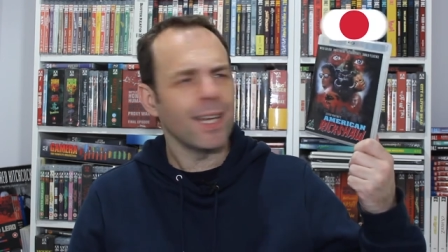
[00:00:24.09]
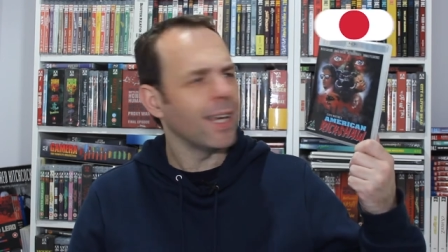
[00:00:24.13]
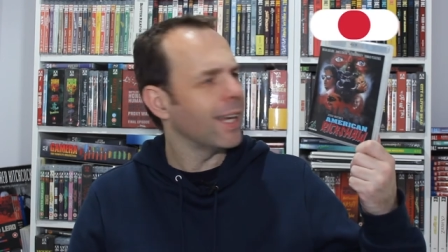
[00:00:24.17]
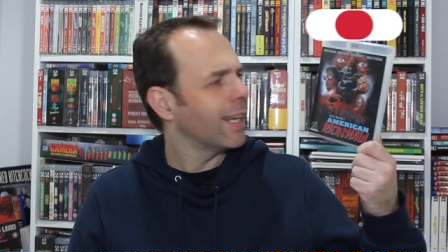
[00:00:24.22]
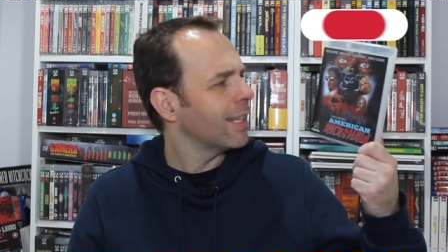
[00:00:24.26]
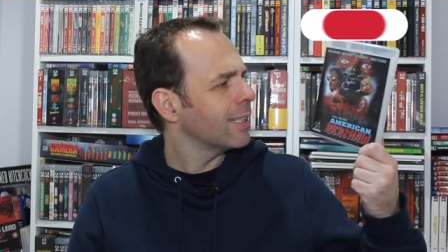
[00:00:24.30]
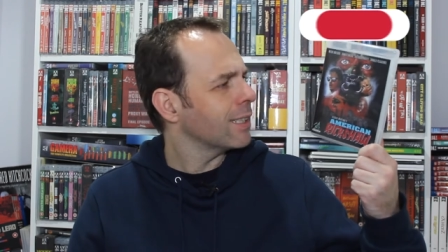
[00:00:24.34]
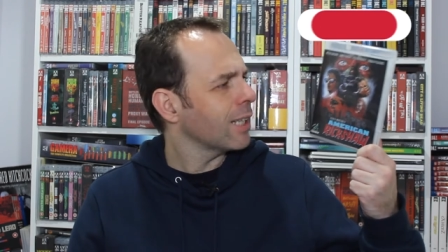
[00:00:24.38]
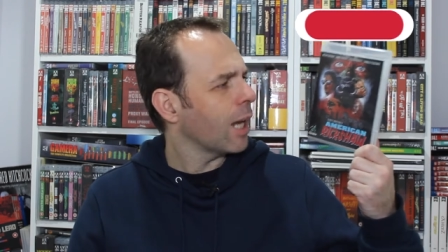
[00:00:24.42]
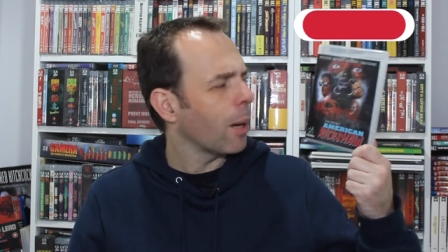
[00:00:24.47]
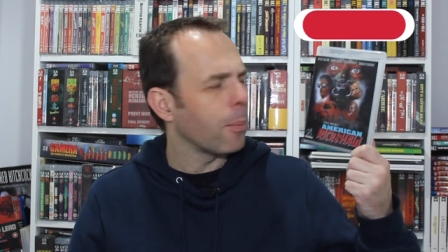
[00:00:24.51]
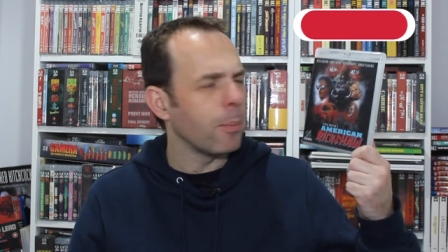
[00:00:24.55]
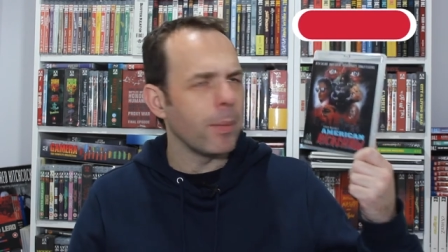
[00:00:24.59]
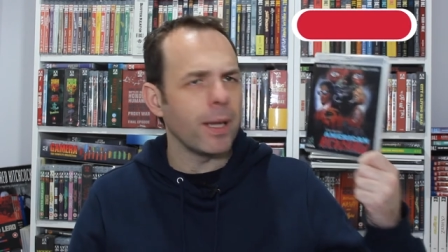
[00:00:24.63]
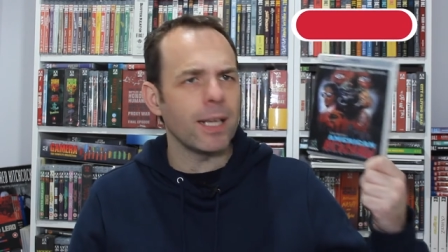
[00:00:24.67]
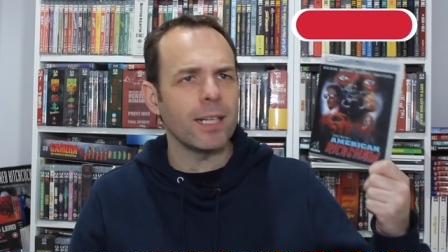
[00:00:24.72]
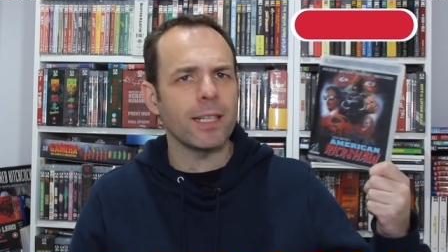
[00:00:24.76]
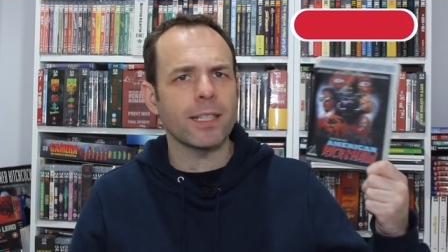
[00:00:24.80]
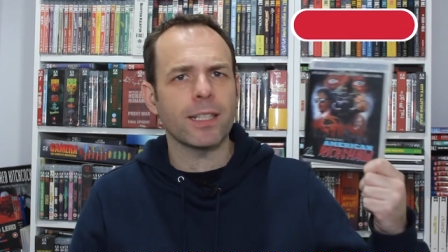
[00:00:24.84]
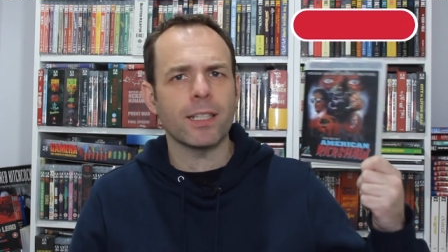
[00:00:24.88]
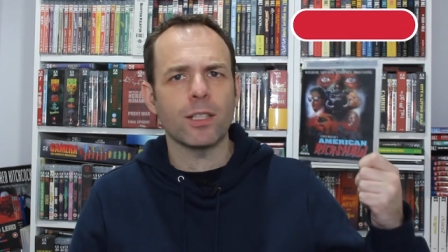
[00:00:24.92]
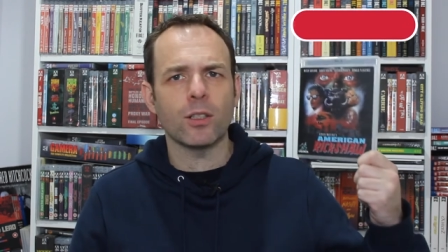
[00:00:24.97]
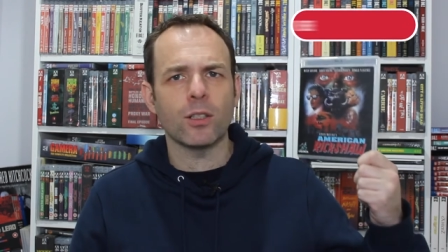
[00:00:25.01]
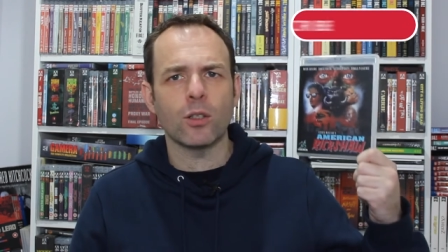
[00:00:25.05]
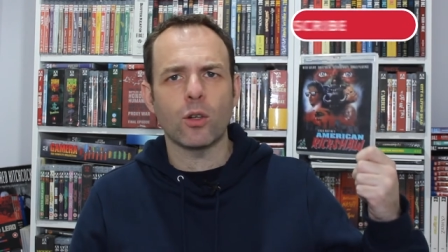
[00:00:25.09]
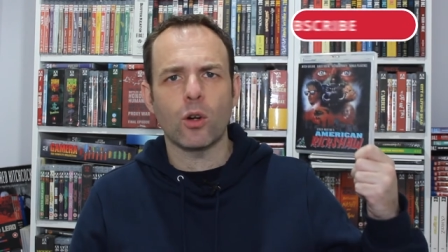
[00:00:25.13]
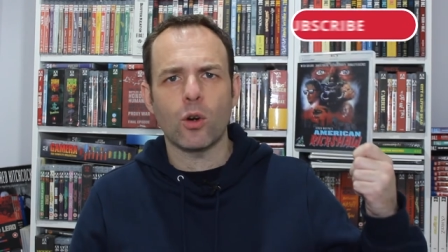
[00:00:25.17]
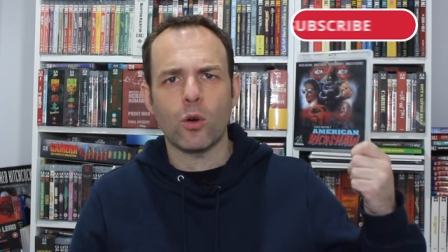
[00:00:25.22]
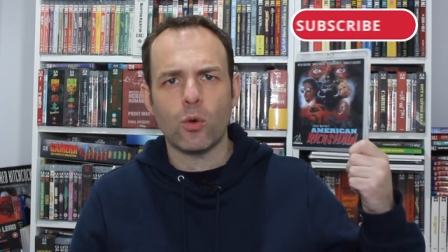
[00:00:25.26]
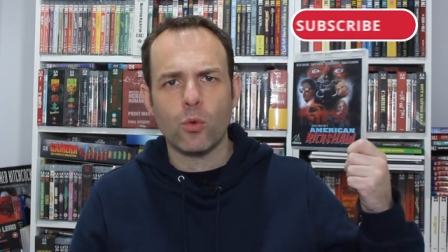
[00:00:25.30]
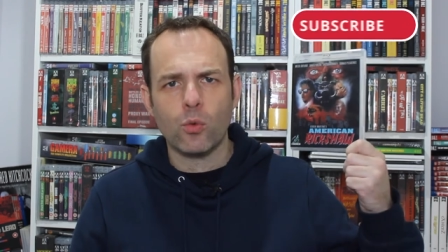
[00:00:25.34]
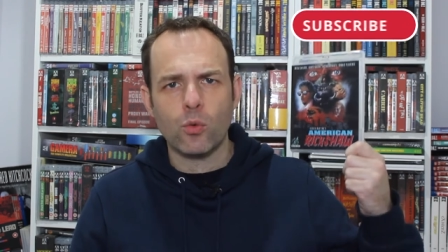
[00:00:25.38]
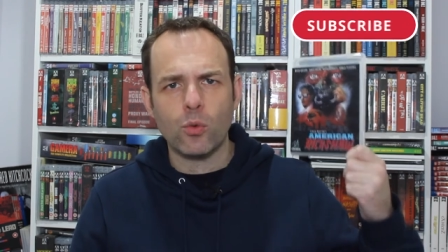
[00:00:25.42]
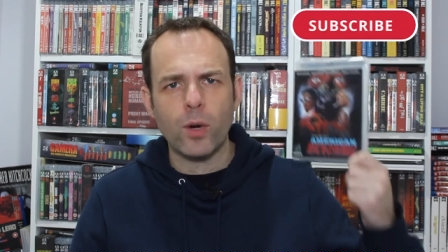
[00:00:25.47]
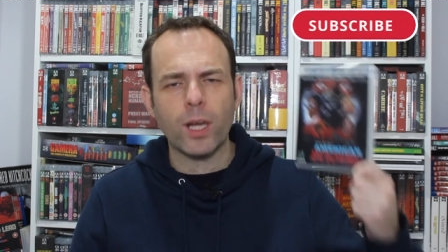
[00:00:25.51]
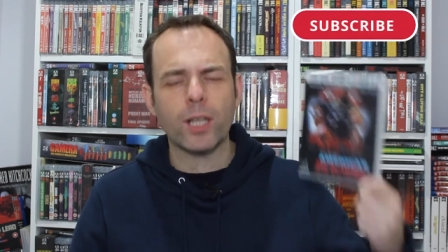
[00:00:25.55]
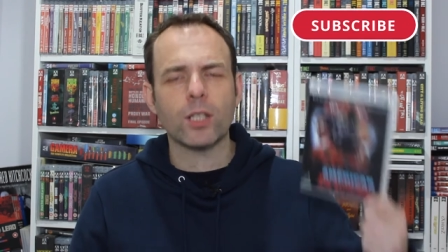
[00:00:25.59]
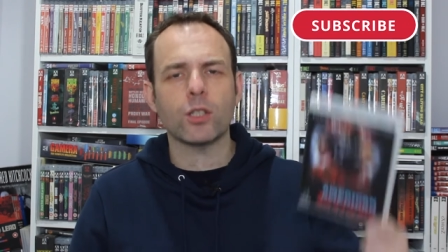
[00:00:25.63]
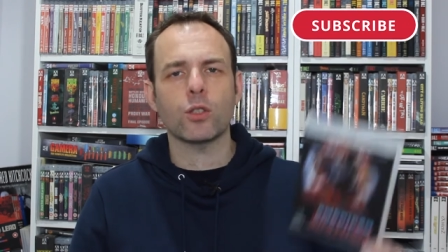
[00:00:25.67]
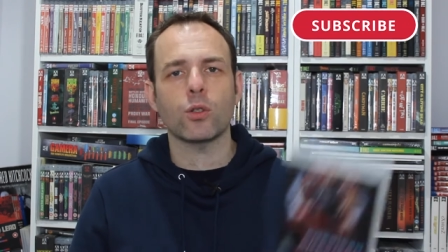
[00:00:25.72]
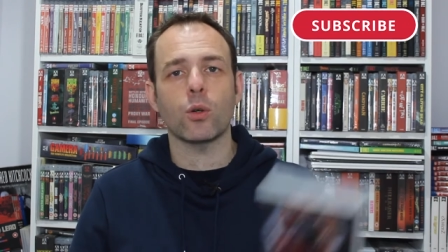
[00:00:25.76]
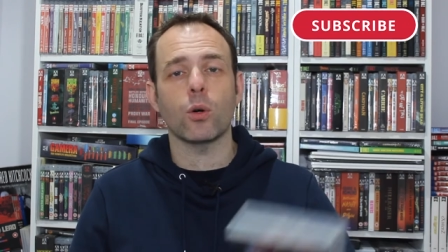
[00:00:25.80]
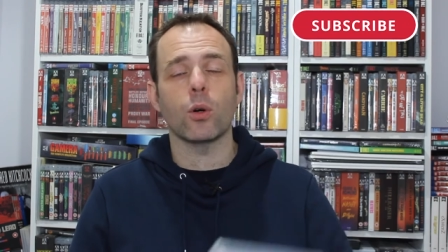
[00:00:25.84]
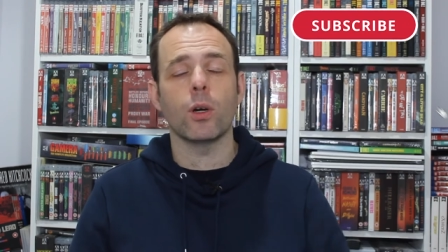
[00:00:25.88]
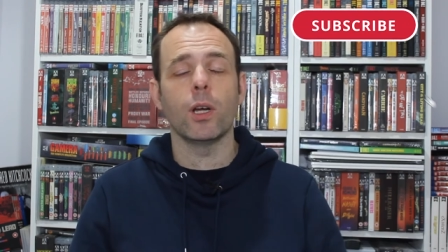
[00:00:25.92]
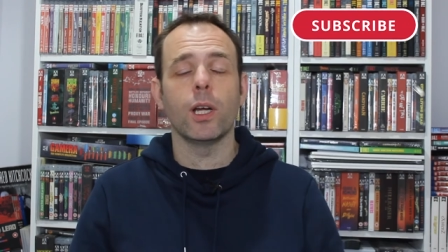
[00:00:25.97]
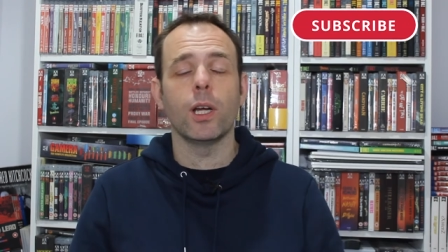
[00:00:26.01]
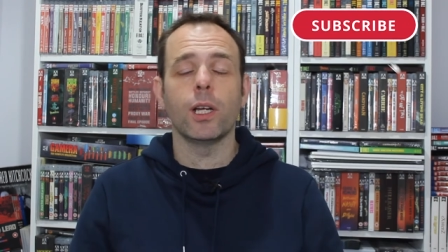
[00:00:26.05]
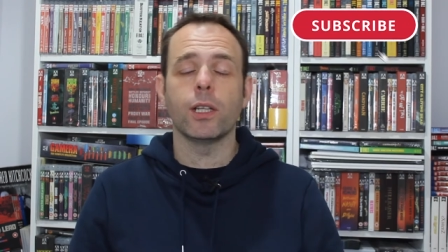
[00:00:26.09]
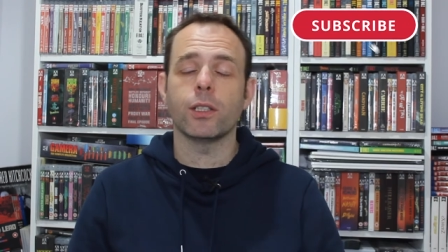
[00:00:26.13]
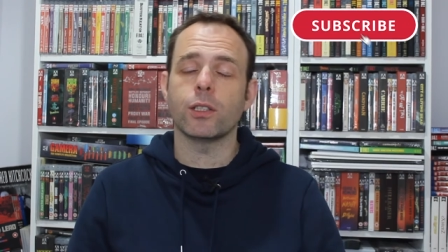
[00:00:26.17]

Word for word: is American Rickshaw,